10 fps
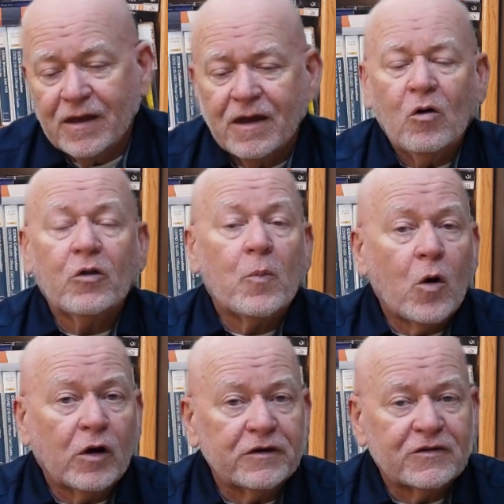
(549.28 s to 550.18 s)
all the
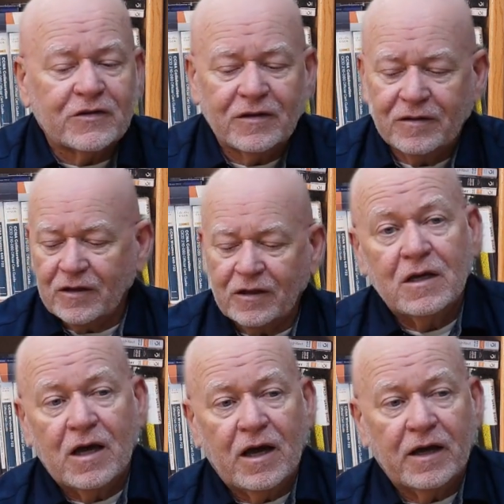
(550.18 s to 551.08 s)
parts, the
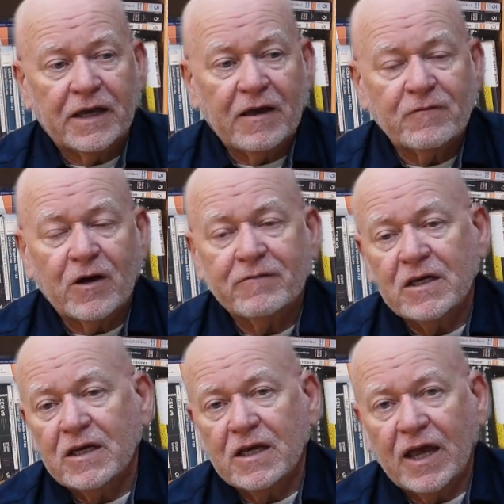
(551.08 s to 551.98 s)
uh, Cat five
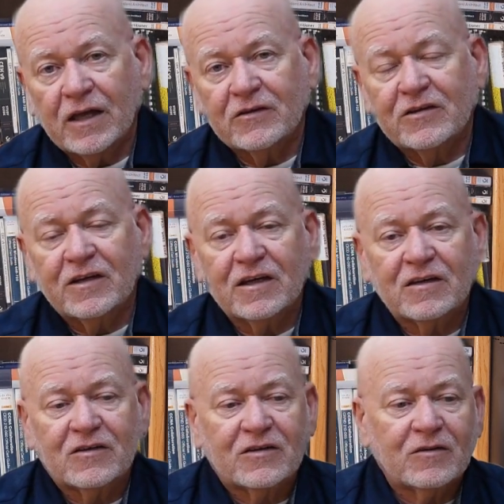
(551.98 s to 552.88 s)
E, Cat
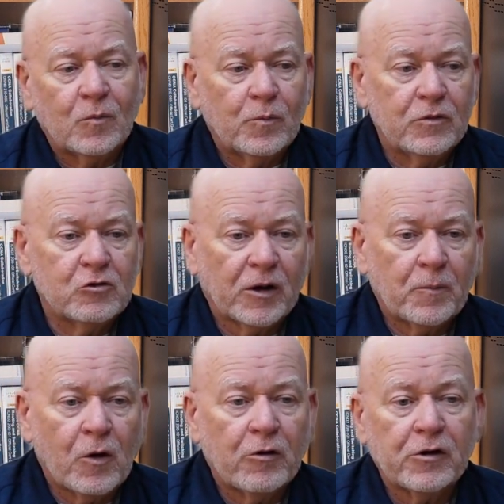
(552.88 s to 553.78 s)
six, direct
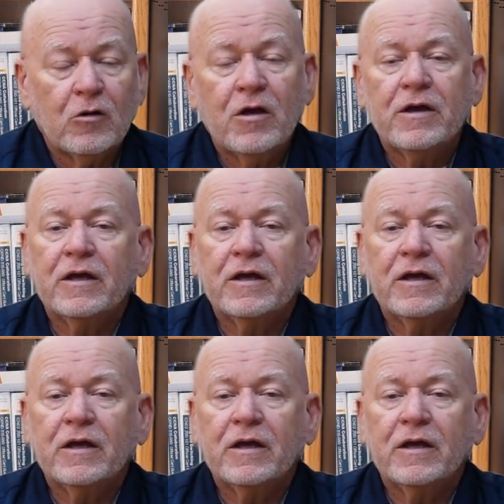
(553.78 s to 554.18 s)
burial,